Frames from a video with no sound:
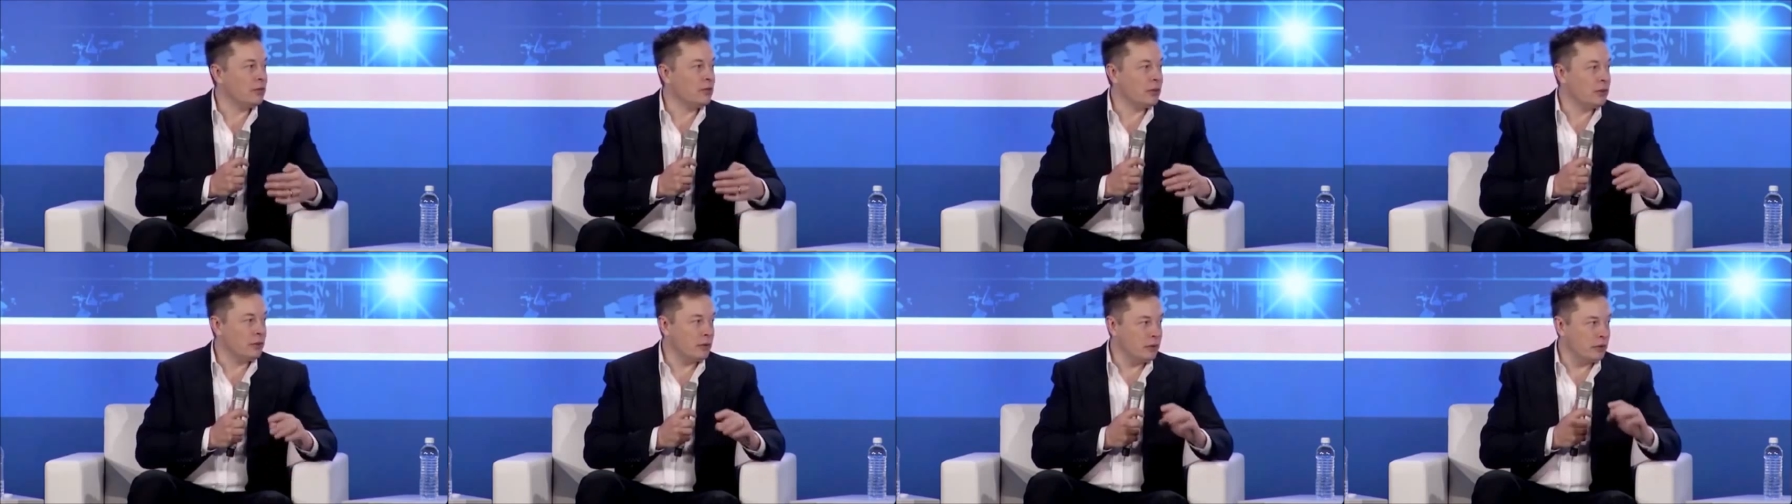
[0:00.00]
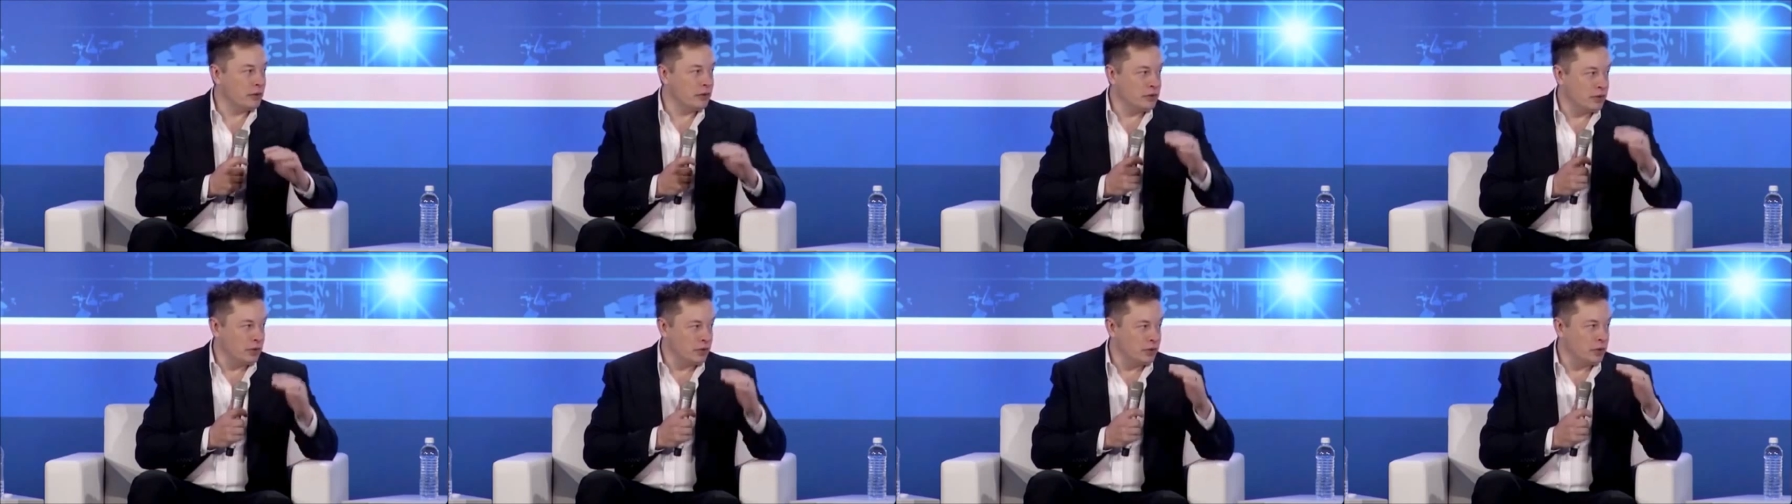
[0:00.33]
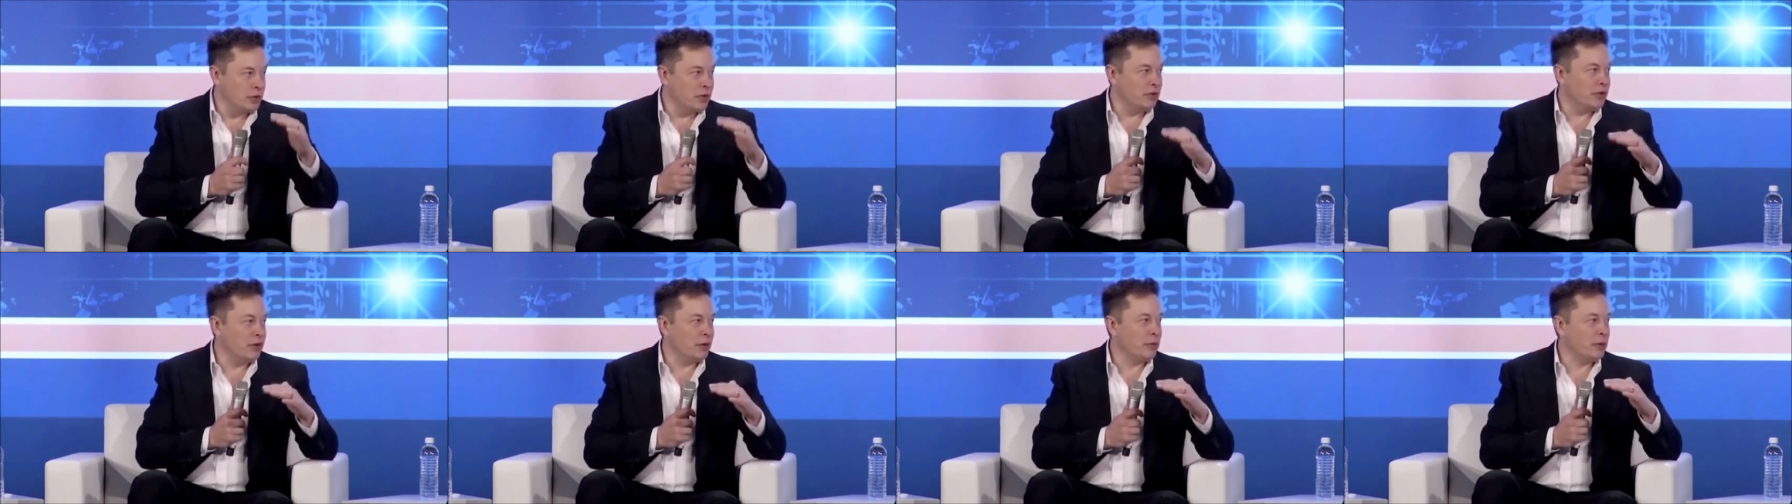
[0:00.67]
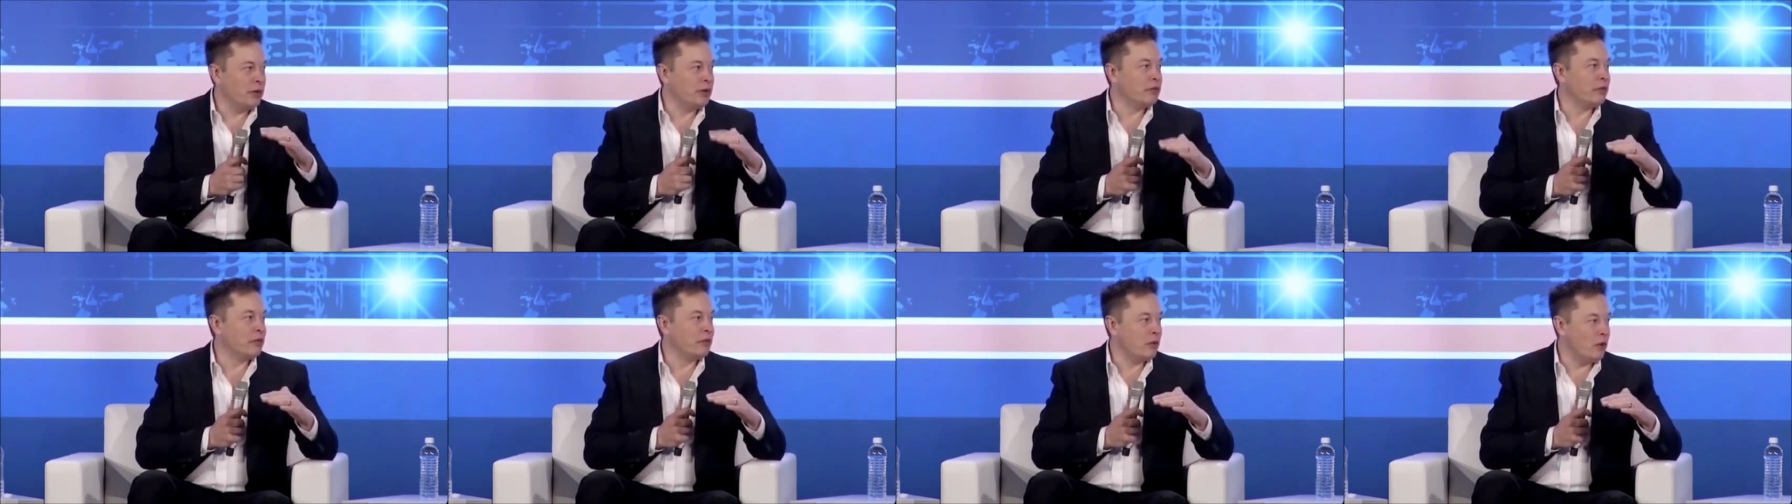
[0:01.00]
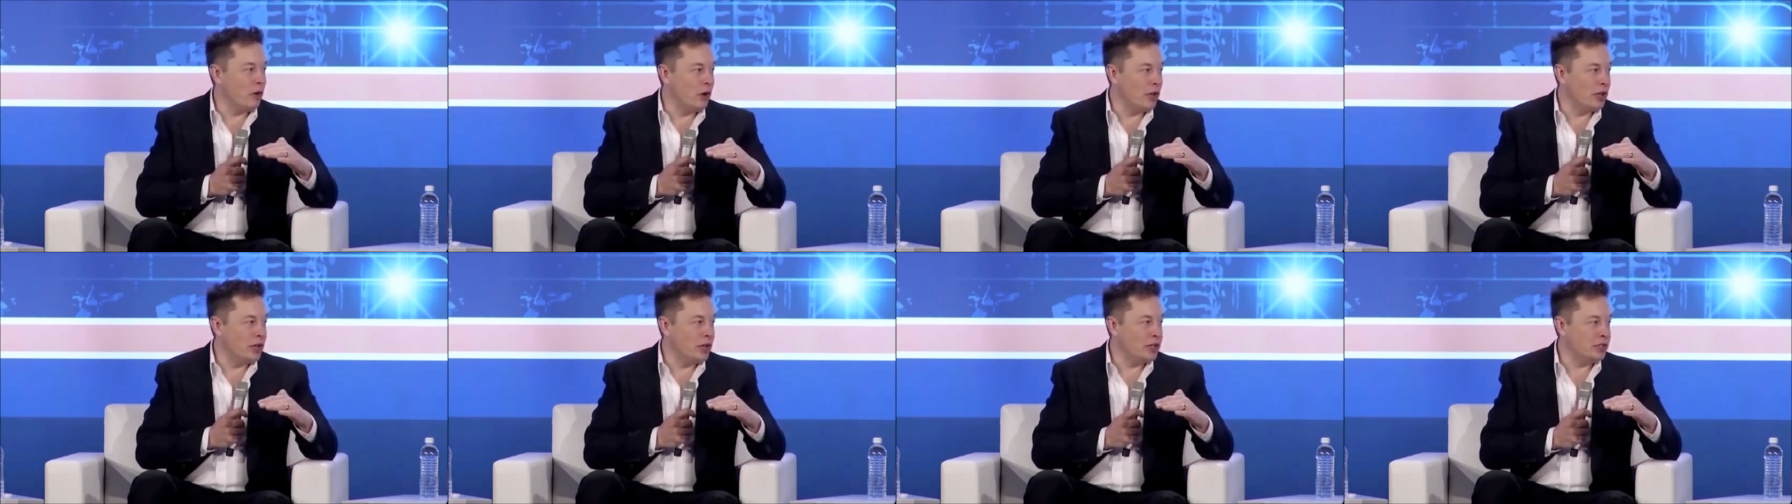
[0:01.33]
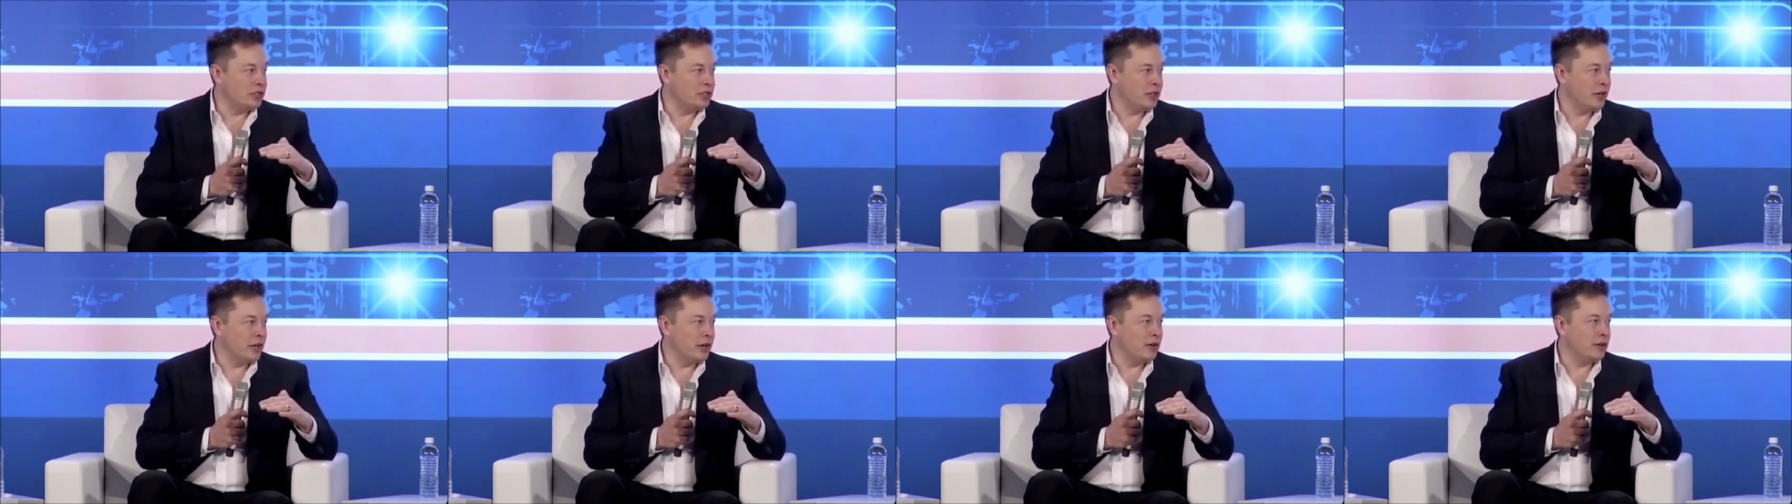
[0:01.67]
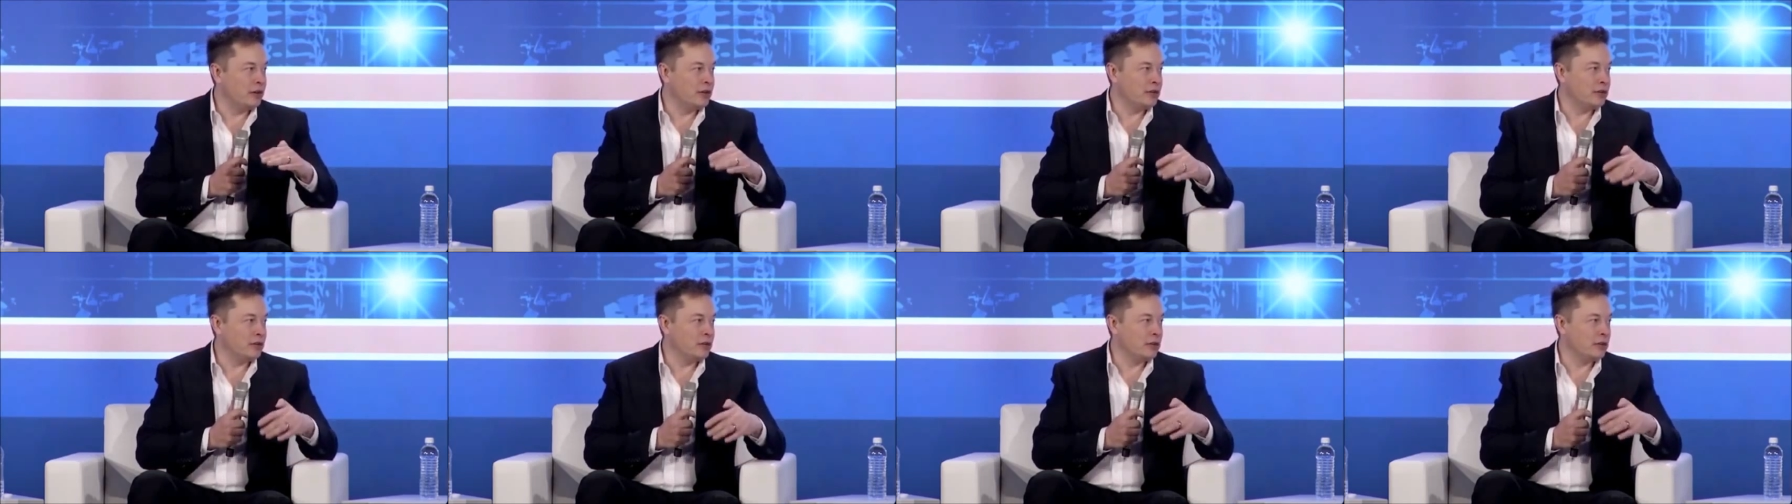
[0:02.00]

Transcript: um, assuming a minimum quality standard.